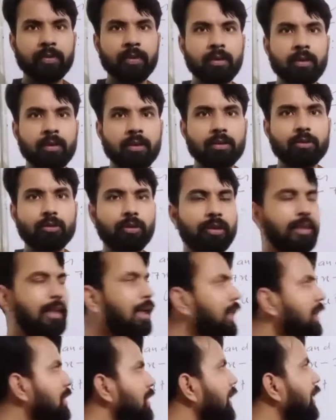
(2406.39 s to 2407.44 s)
So there is
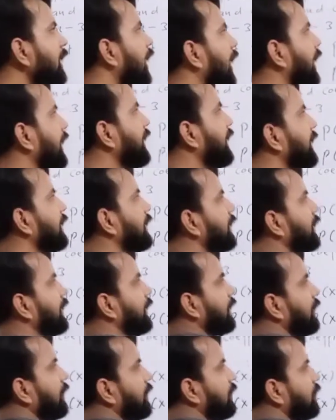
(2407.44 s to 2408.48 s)
an
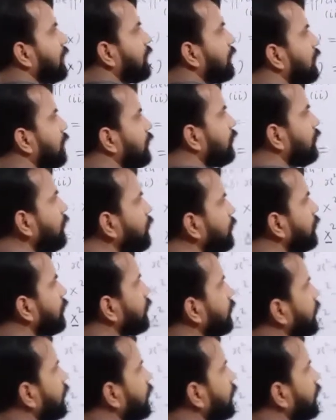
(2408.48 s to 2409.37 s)
identity, you know,